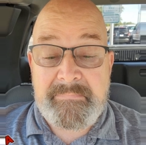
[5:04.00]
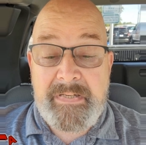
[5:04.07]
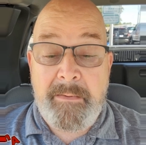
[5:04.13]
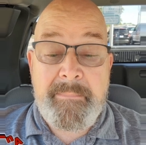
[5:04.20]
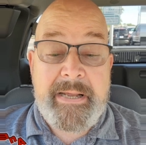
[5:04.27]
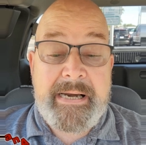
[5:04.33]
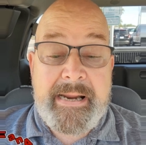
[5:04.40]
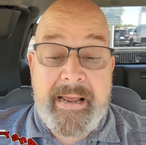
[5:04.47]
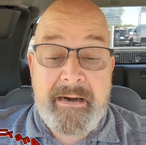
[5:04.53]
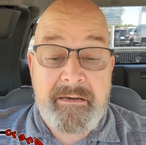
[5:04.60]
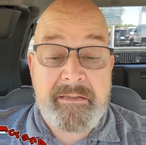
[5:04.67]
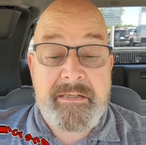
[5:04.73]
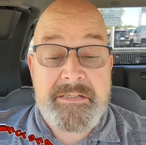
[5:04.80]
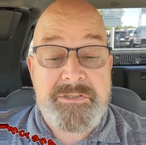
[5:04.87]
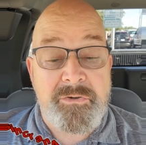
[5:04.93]
Now, many
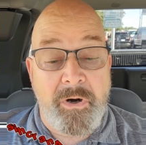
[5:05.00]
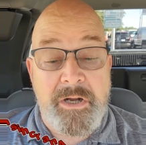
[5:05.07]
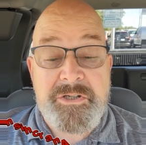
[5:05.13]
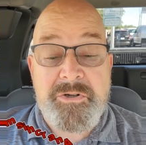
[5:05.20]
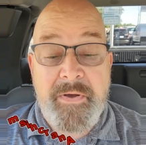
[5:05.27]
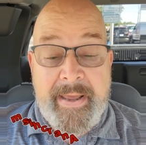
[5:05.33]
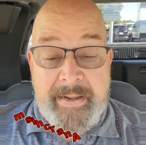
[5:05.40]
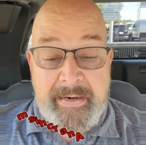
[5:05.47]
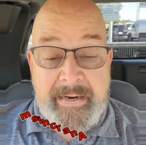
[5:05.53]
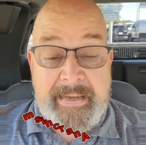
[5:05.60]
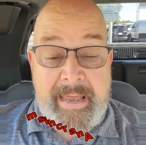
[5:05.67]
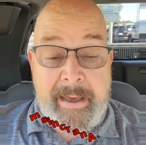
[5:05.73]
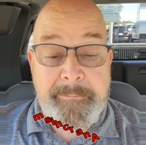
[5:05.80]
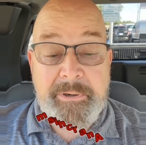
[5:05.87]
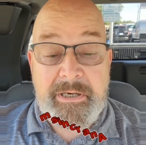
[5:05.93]
anarchists are also
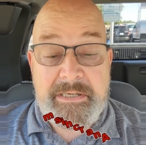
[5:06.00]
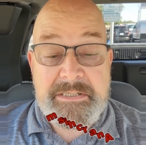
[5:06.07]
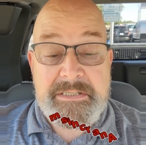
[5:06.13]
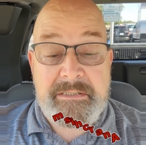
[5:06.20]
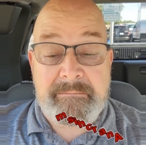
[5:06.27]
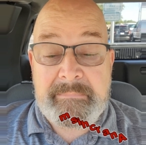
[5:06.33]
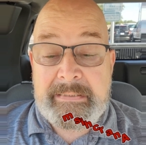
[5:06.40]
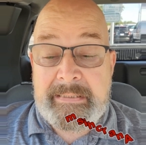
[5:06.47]
anti-capitalist,